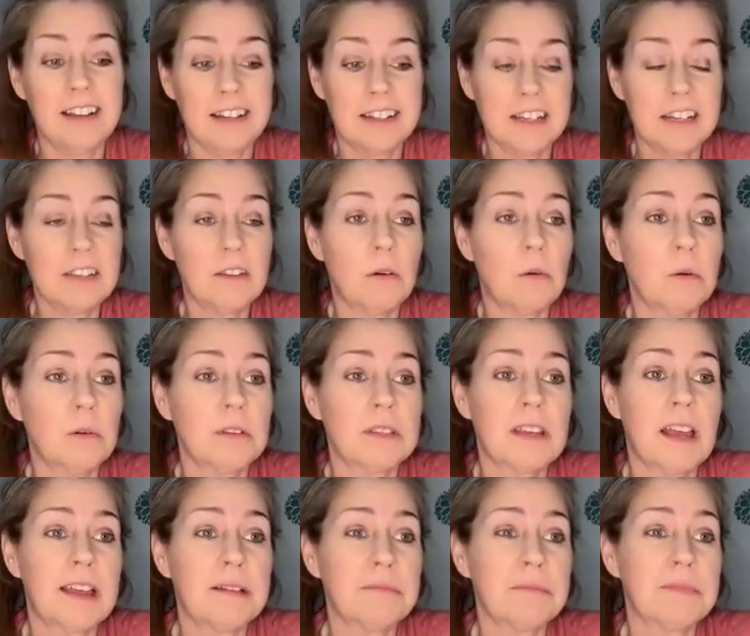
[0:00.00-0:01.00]
All I did the whole
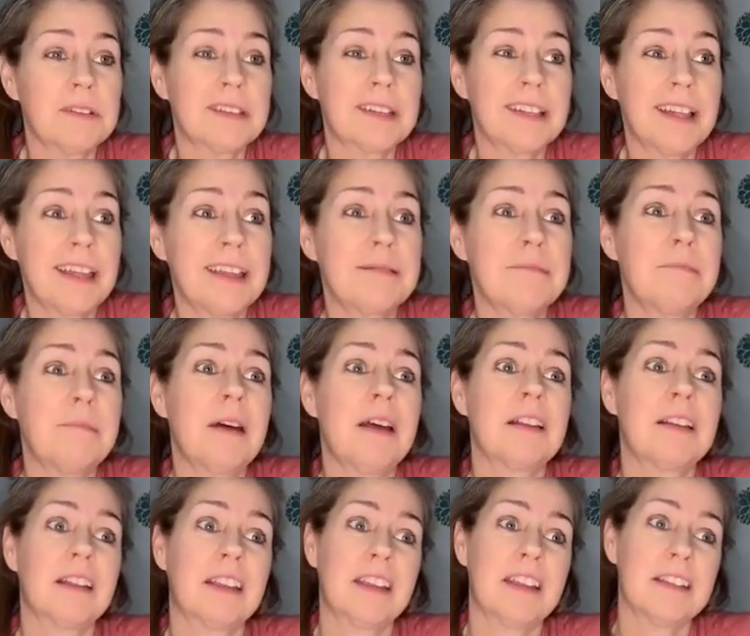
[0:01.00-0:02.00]
time was lay in
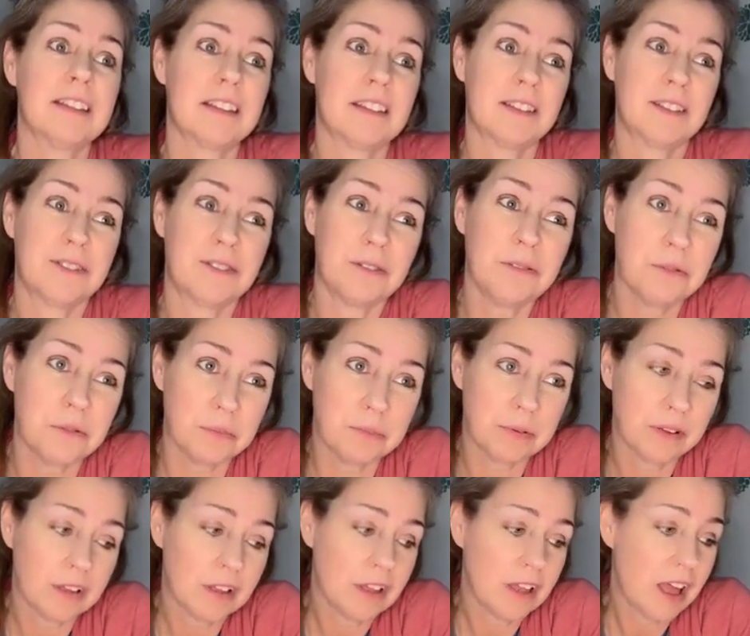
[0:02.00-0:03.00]
bed and eat soup.
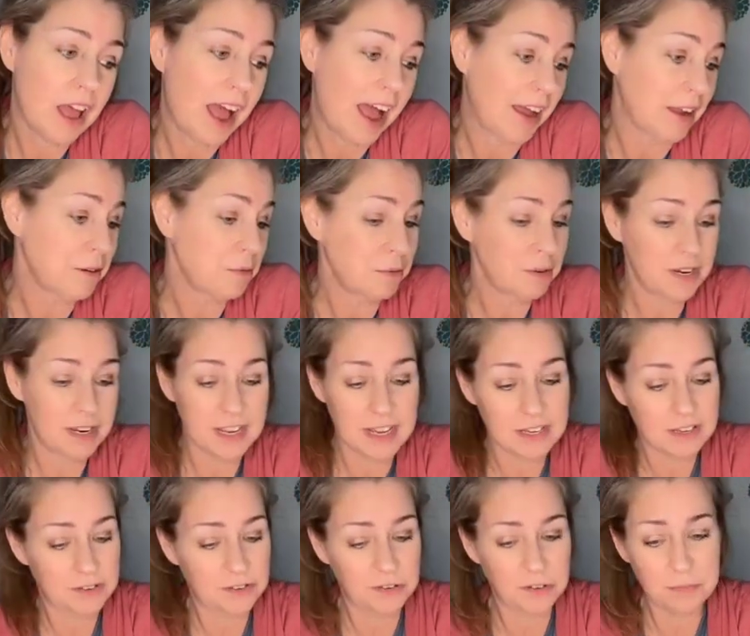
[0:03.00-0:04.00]
I don't want to
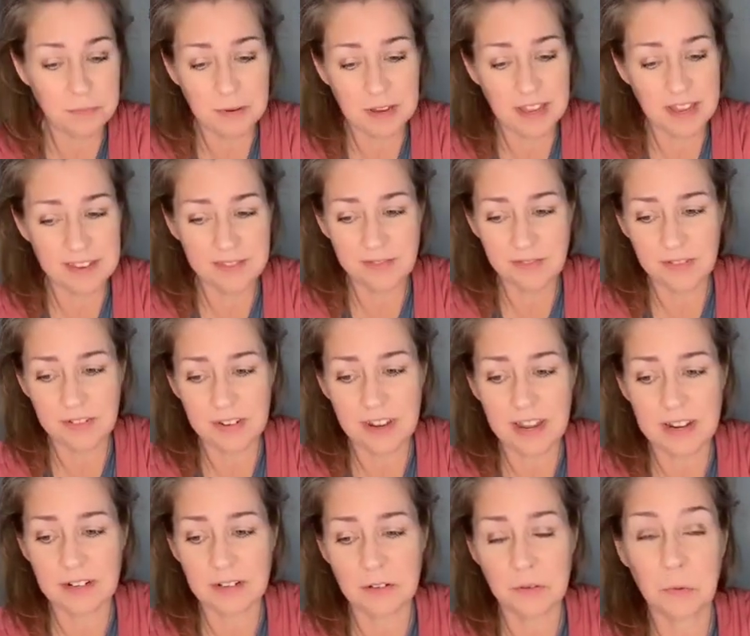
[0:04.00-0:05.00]
eat soup again for
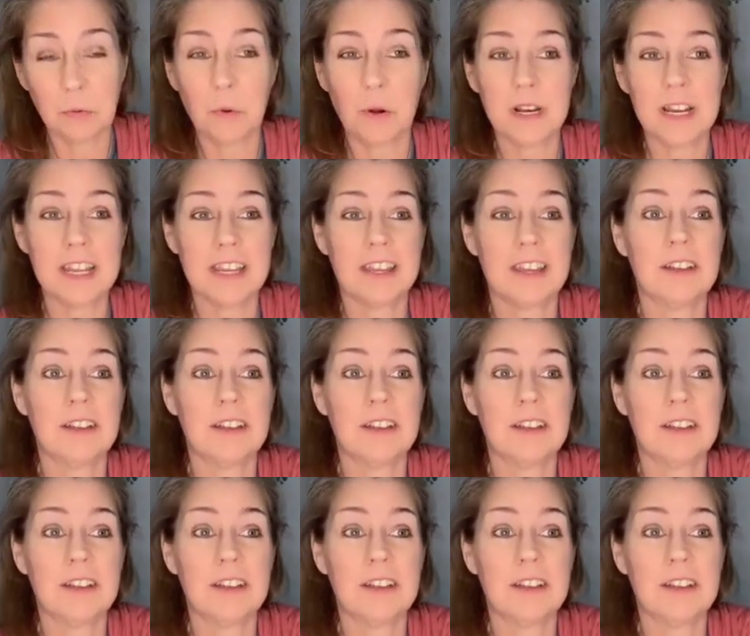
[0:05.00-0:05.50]
like 20